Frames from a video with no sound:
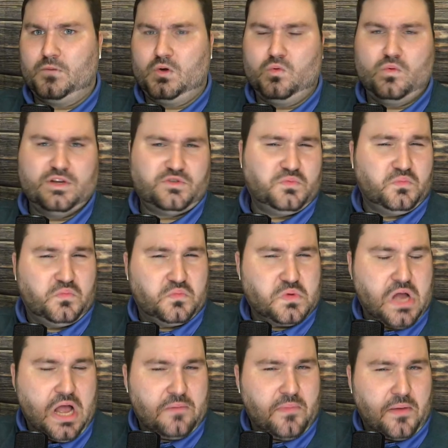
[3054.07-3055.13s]
which
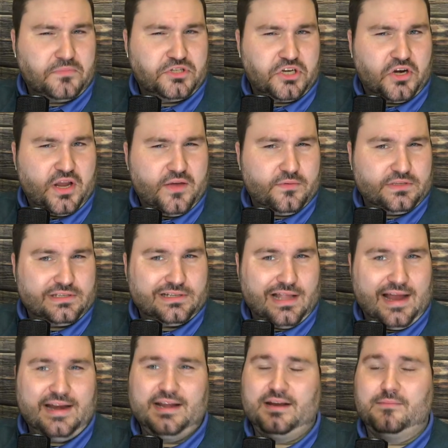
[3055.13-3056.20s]
I'm sure he would
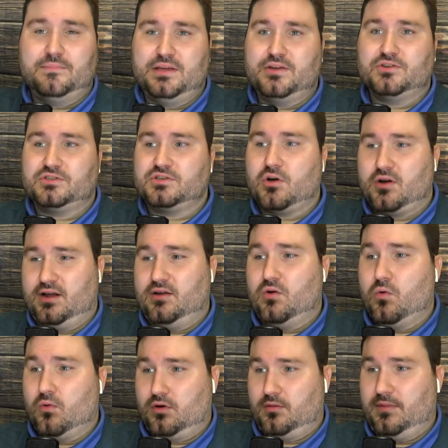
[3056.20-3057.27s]
slide in and be your starting
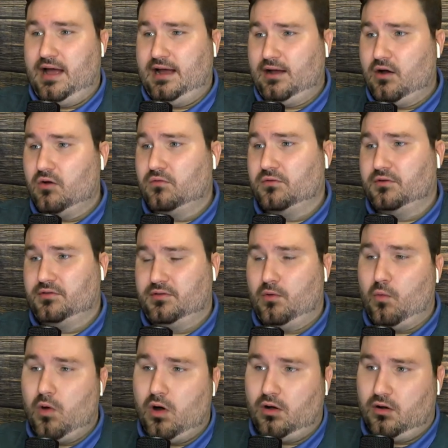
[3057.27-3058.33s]
cornerback over the
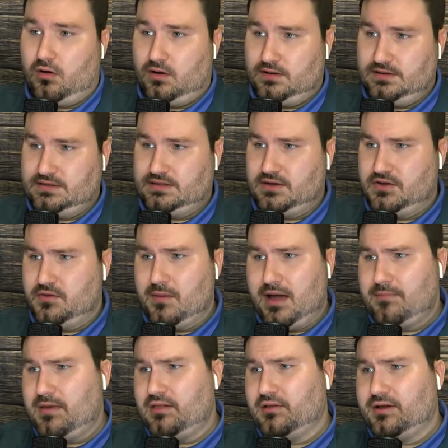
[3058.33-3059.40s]
walk-ons. So you
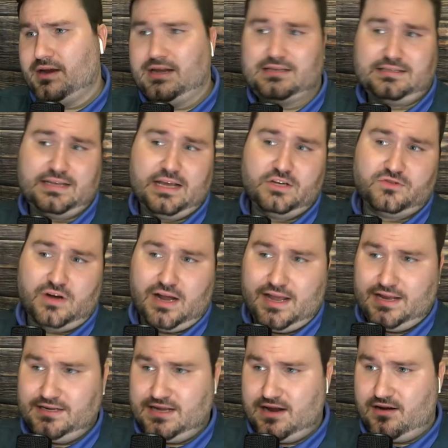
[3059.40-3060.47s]
might be looking at Sage
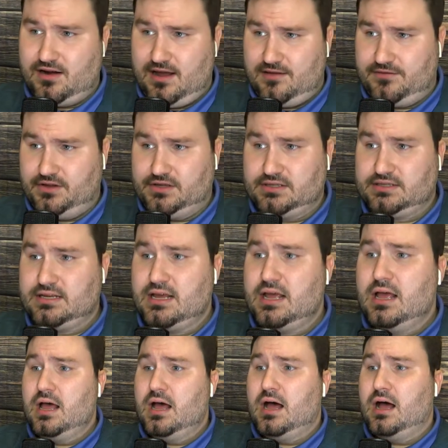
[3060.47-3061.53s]
Ryan, Darren Evans.
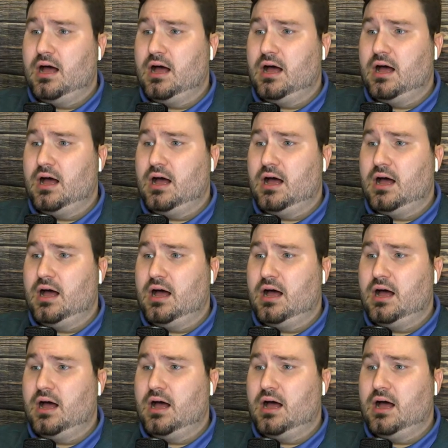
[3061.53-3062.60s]
Of
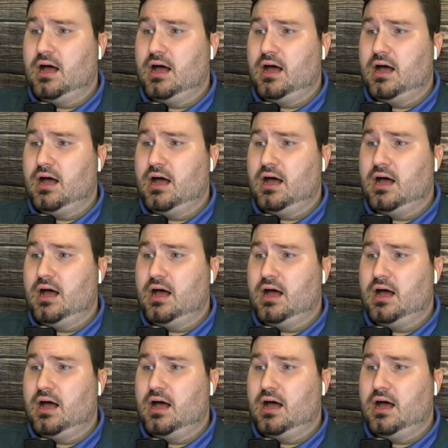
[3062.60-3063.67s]
course, at
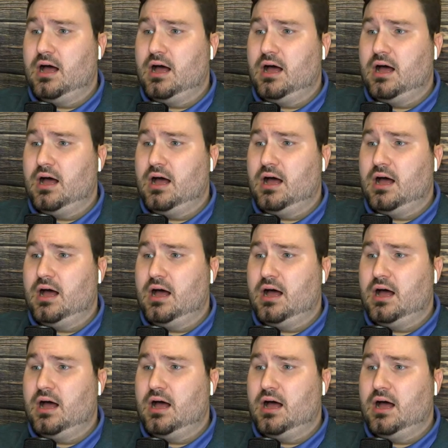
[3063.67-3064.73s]
safety,
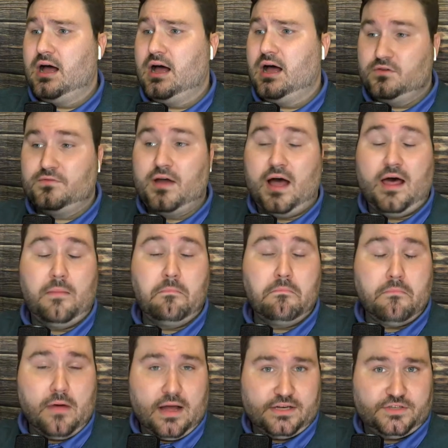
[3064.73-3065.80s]
you've got
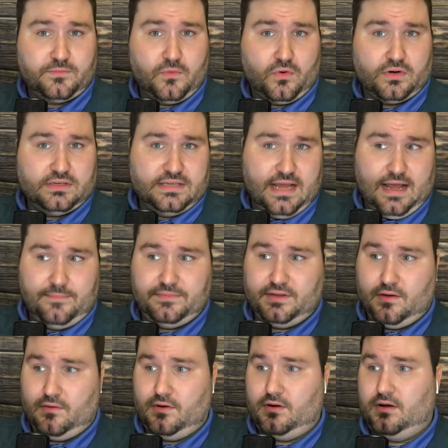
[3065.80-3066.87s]
much more depth
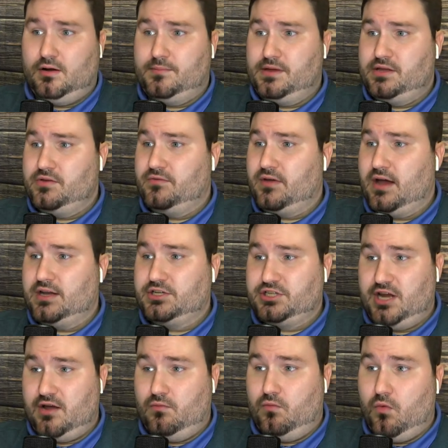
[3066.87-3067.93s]
going on. I mean, you've got
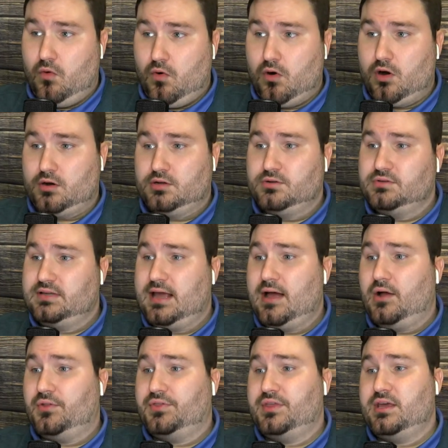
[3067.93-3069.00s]
Jay Ward, who's
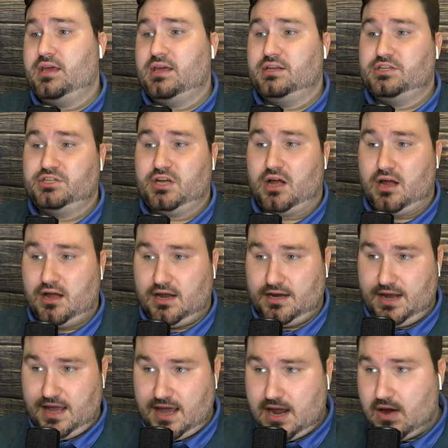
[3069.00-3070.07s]
healthy,
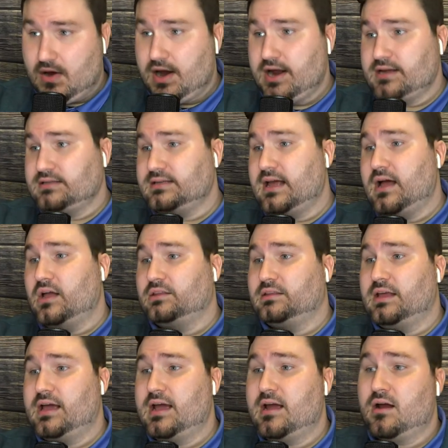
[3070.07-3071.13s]
Chad Harris out
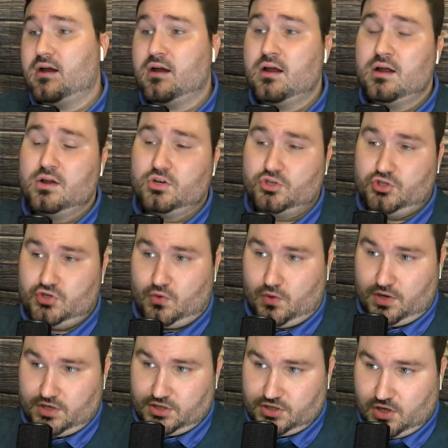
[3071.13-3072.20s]
there,
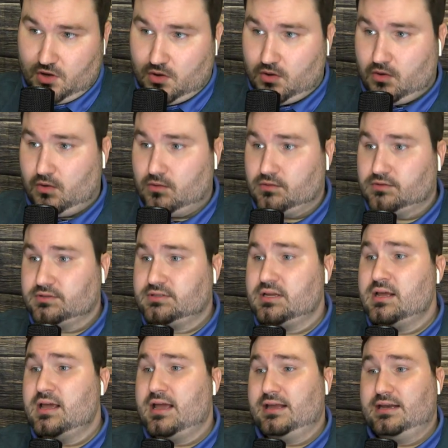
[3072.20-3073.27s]
Jordan Tolles,
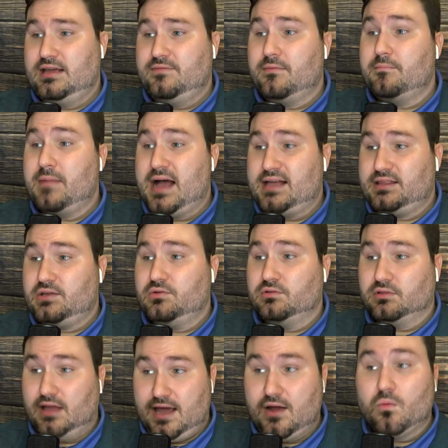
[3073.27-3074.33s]
and even Matthew
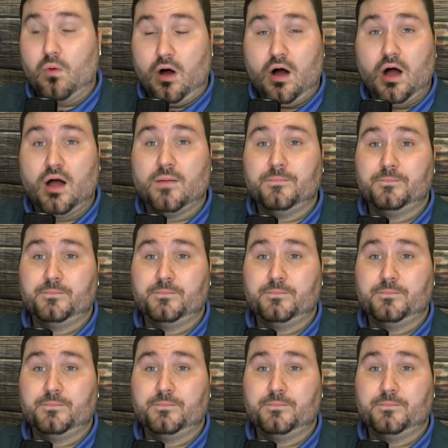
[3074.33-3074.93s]
Langlois,